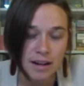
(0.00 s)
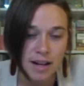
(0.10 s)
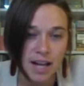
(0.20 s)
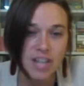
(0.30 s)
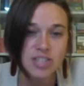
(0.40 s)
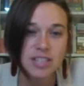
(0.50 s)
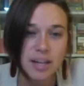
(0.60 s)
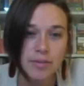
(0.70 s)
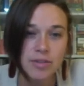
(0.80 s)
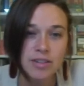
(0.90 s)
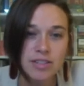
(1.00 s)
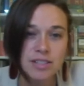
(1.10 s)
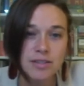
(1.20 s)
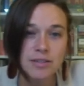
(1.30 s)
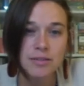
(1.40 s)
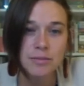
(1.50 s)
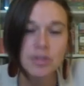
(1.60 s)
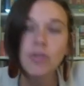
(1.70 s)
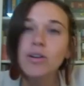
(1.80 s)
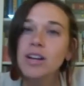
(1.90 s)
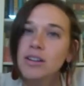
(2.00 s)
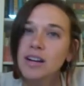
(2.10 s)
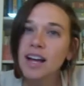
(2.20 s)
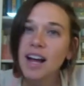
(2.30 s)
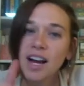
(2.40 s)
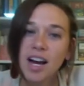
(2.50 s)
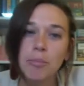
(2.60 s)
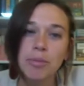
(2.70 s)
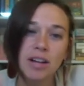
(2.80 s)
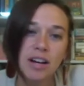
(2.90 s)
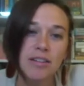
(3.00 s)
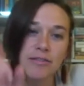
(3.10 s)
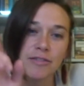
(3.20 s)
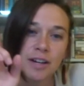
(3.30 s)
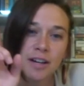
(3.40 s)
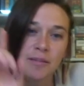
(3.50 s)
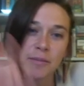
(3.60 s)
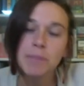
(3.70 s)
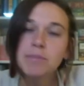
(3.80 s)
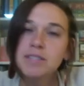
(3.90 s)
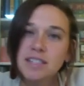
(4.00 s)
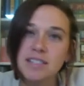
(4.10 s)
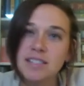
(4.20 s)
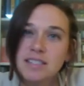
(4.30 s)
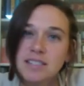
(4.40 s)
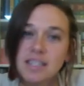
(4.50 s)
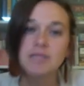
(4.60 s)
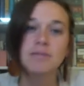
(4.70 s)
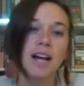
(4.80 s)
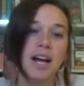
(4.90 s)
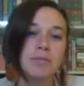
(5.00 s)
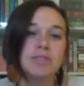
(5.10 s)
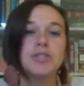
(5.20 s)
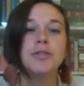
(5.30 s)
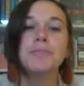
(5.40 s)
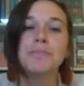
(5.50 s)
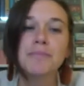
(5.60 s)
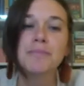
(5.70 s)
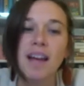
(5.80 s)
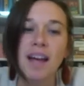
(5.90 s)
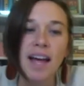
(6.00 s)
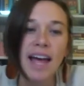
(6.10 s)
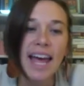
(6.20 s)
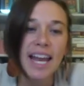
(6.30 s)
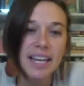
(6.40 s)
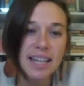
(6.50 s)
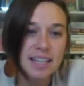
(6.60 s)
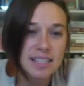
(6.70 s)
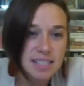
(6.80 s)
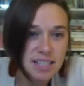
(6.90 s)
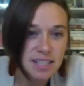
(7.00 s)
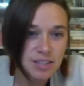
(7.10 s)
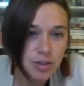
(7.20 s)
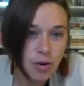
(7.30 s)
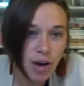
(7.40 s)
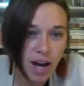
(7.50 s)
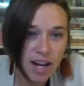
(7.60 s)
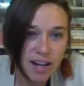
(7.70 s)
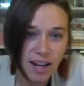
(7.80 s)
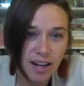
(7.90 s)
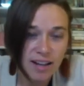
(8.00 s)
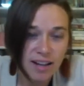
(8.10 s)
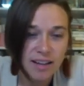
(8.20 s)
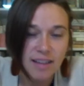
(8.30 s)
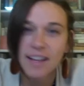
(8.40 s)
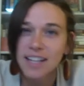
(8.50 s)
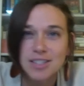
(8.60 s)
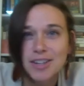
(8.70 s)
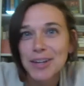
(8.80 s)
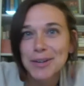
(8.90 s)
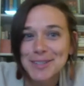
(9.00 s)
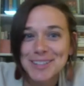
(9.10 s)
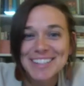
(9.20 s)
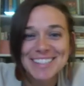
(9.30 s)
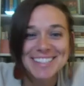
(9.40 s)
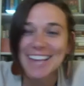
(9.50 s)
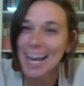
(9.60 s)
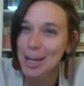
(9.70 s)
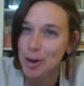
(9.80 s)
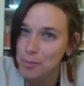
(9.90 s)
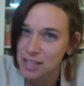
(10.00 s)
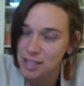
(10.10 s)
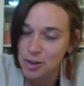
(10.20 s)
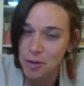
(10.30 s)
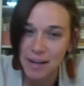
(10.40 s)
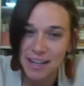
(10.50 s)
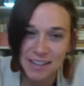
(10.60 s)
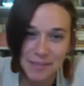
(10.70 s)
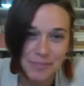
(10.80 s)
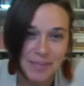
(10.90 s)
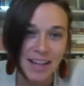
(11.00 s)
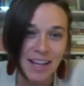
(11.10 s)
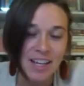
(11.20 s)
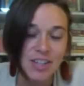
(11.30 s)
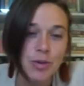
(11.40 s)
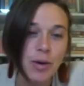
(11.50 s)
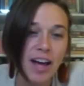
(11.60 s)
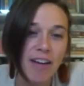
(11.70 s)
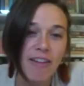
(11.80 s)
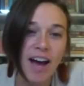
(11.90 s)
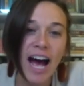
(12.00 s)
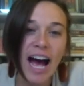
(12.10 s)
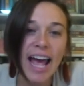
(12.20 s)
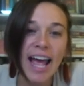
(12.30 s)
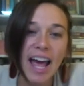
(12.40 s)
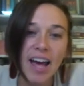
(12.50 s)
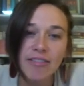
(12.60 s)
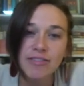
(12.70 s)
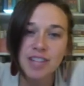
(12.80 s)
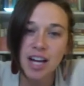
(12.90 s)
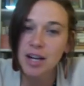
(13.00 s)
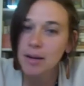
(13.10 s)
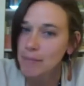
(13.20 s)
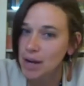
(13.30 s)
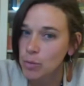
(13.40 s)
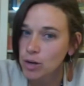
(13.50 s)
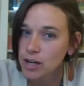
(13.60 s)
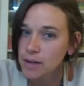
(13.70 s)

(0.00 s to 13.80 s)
actually, we're going to look at a couple of people's sentences. That's what I will do. And let's see, Johanna, let's look at your sentences. I hope that you don't mind. You have, I have done my work.